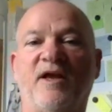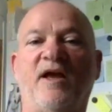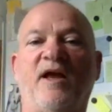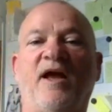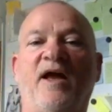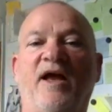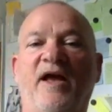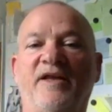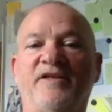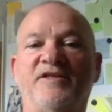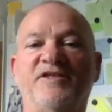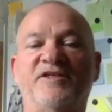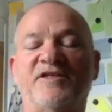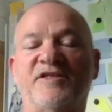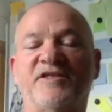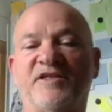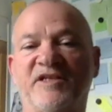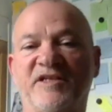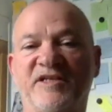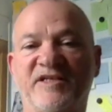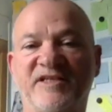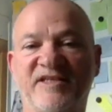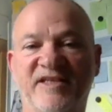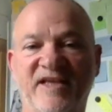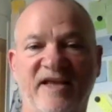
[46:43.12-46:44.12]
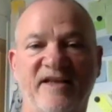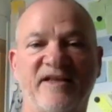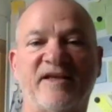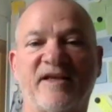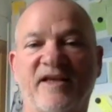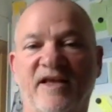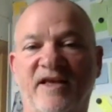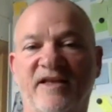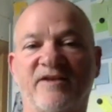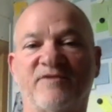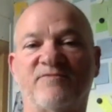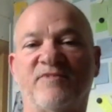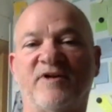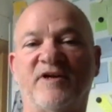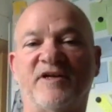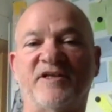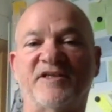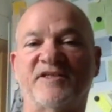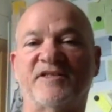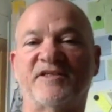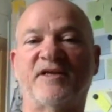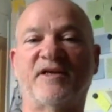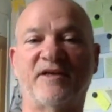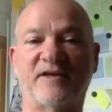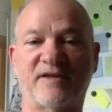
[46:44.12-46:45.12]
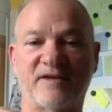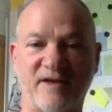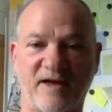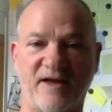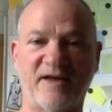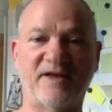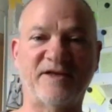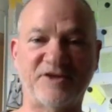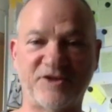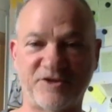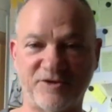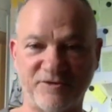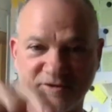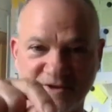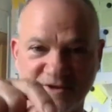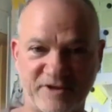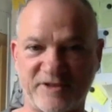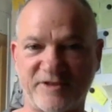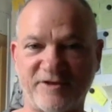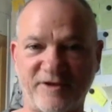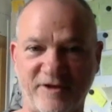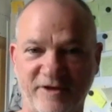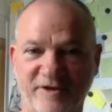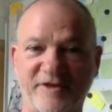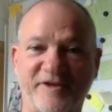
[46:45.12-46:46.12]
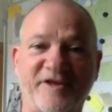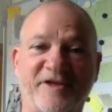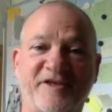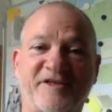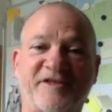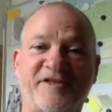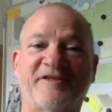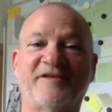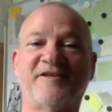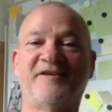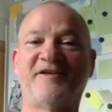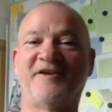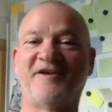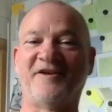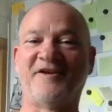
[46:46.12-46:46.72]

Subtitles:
and just in a dedicated way say, guys, you install this,